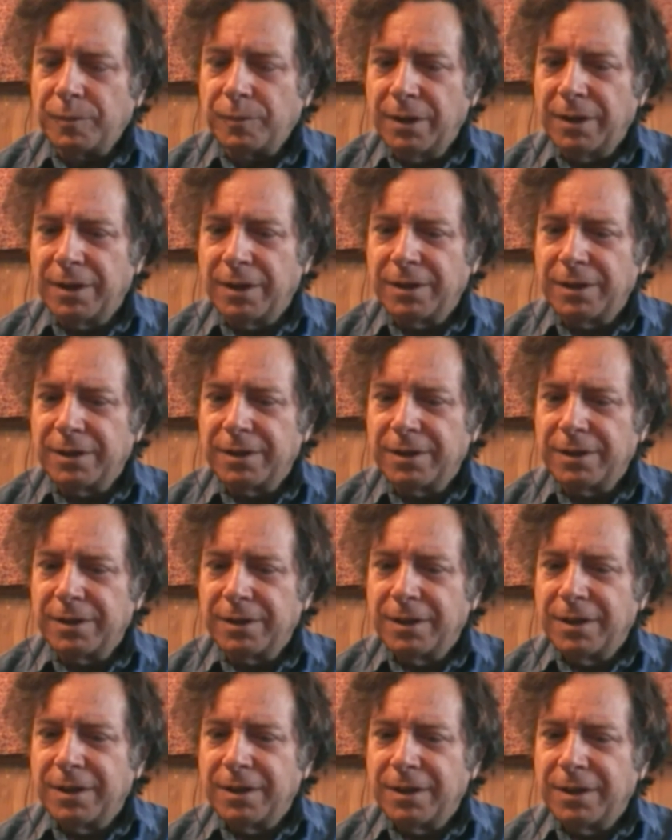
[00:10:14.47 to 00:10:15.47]
uh,
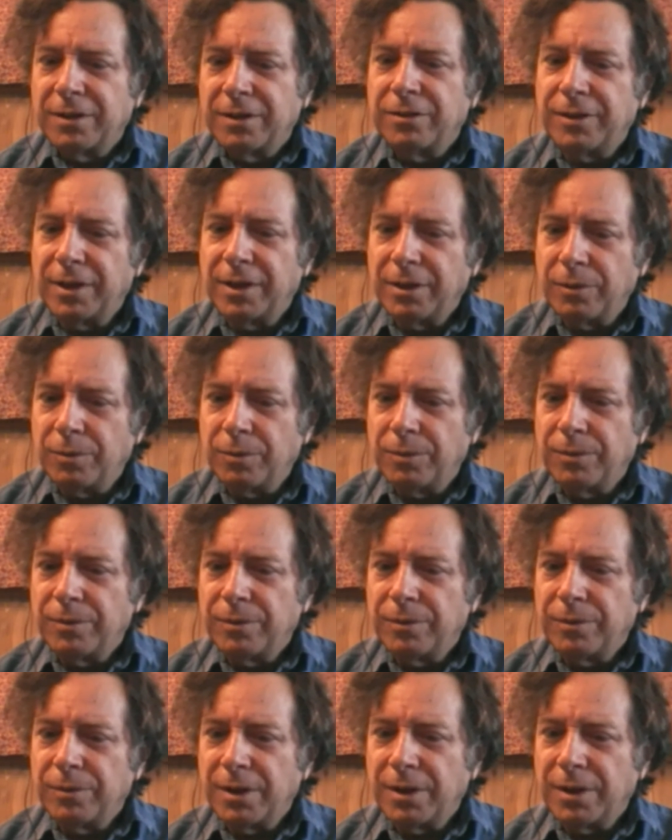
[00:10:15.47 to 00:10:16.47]
staying,
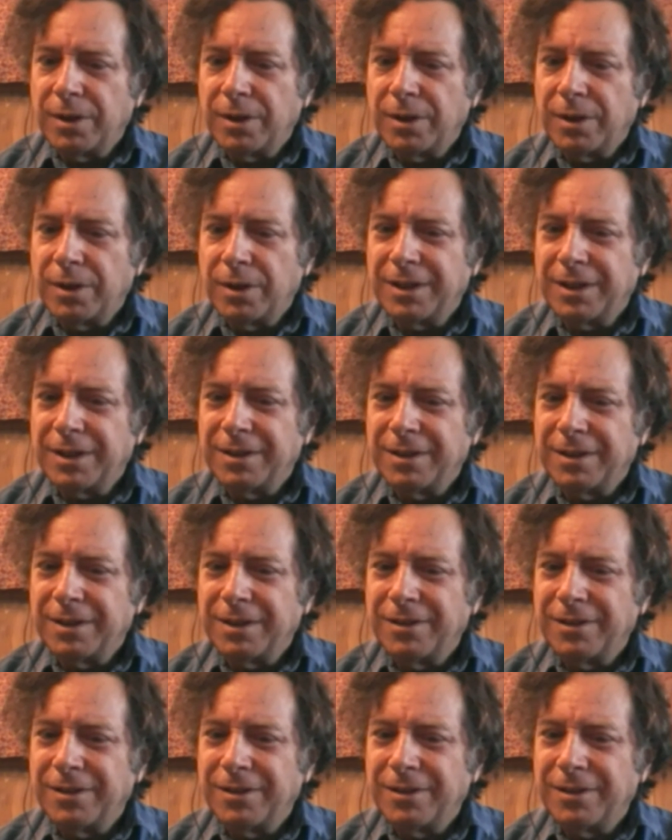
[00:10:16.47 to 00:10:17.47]
how do you say,
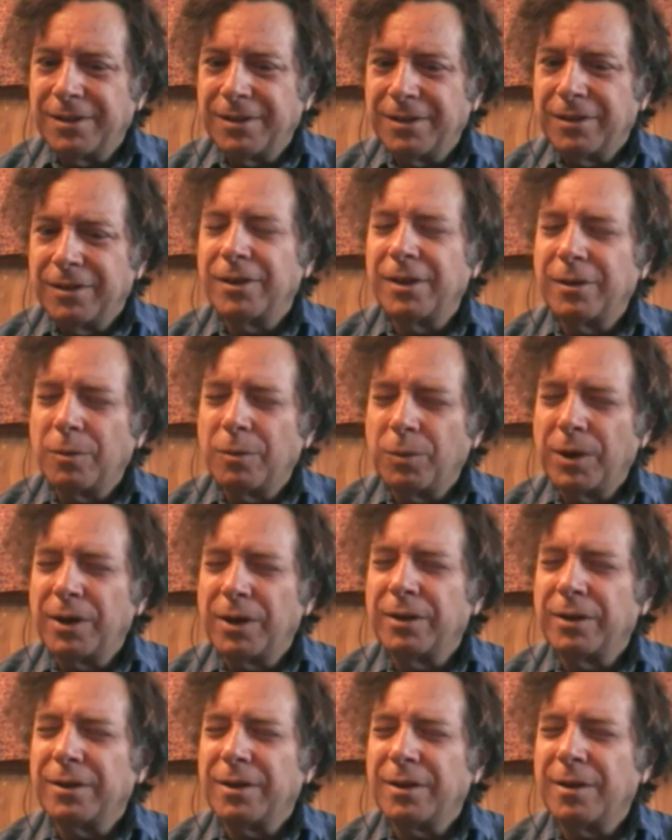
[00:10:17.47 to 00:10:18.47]
staying
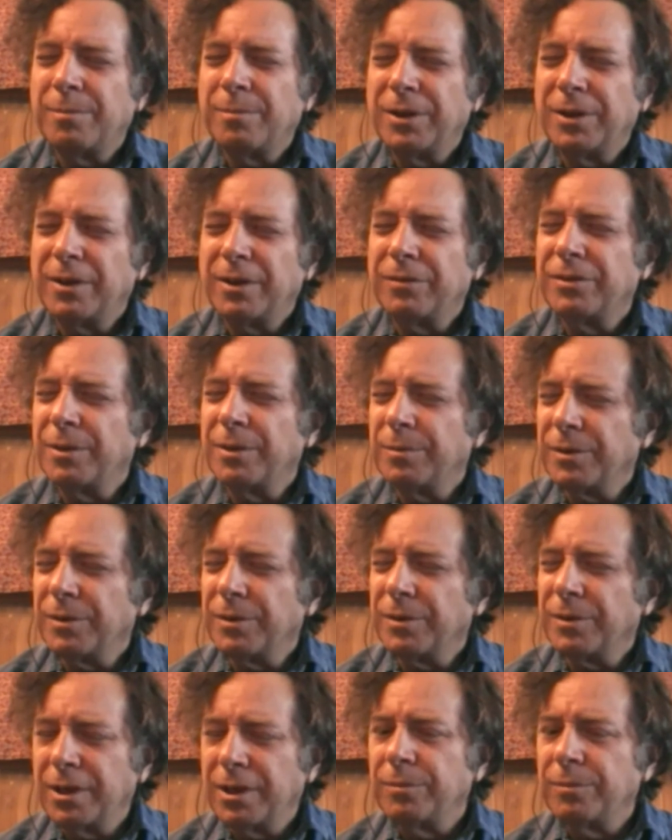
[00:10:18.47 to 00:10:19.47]
aware a bit of some of
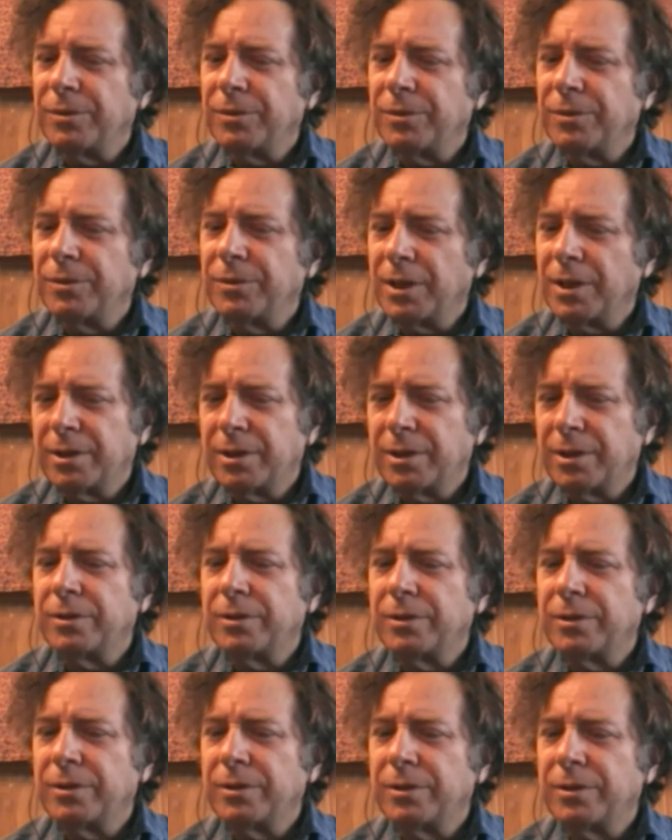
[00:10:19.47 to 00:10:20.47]
the themes that I
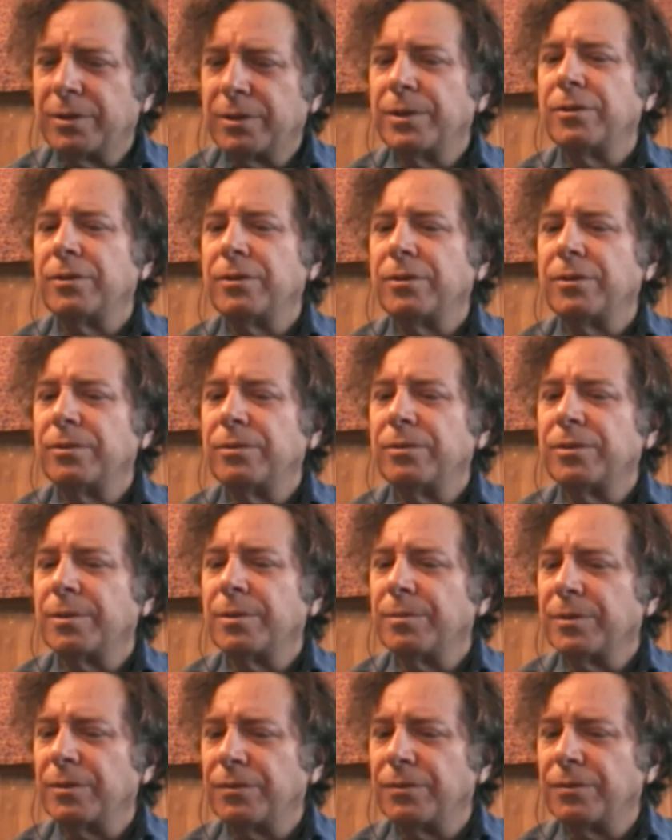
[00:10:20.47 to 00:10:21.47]
would go into,
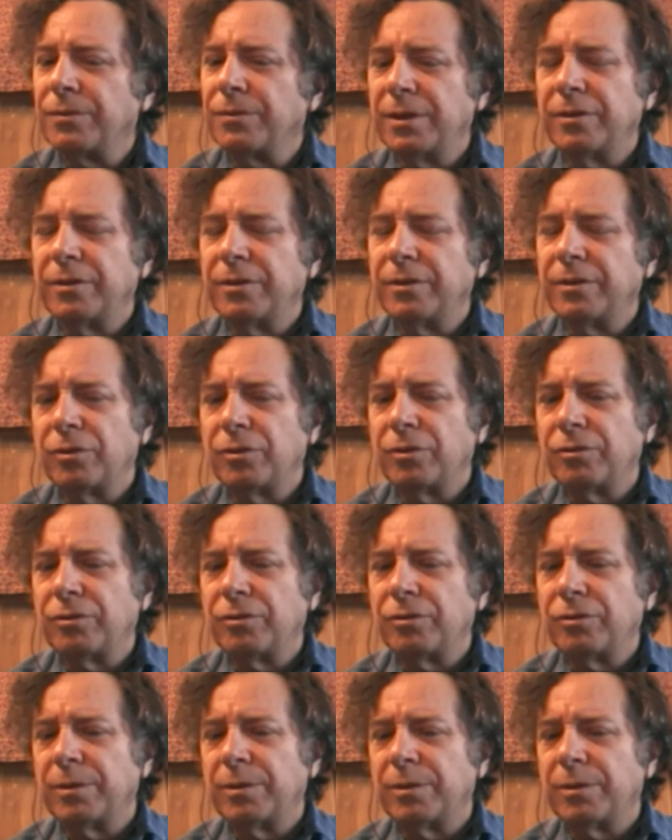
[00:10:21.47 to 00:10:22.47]
some of the feelings
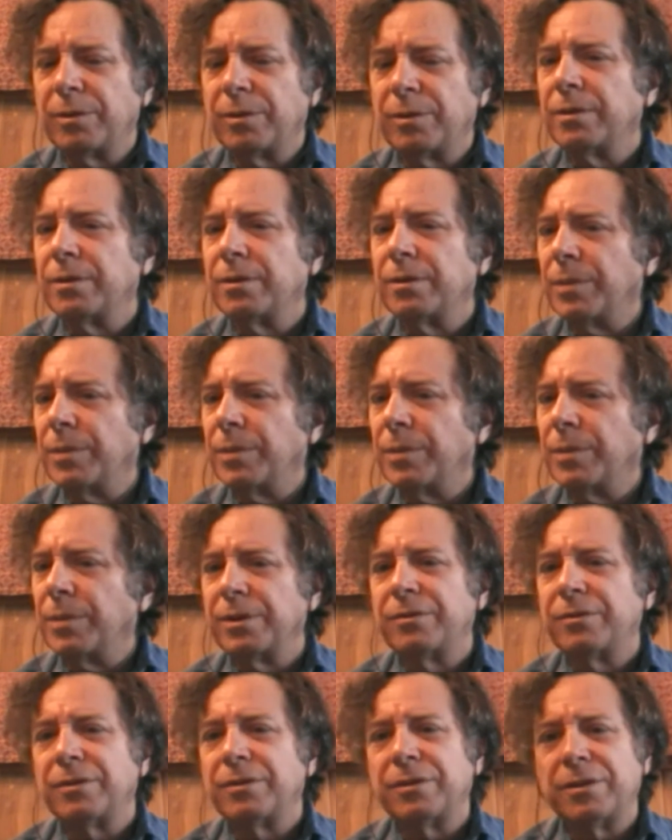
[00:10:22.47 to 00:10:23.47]
associated with it,
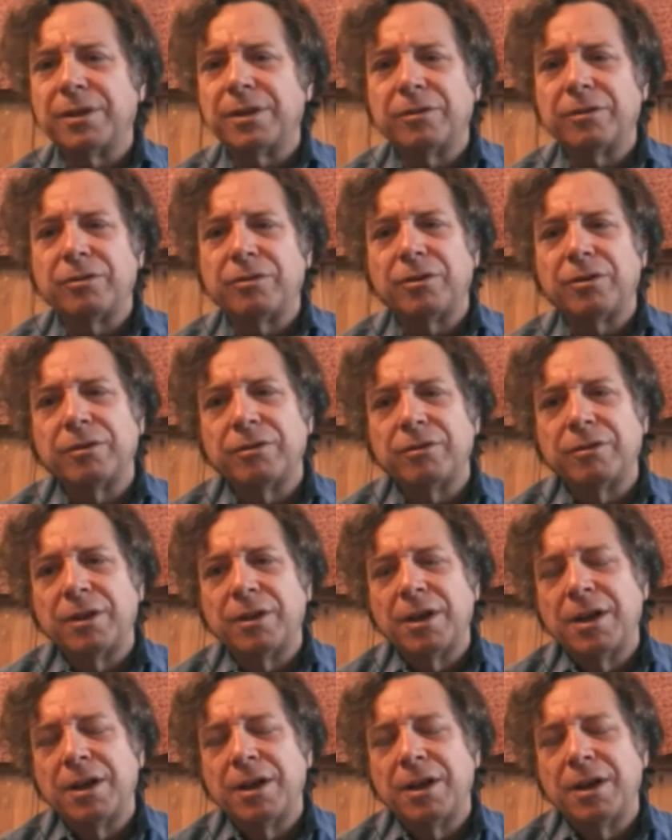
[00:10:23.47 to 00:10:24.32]
memories, intentions,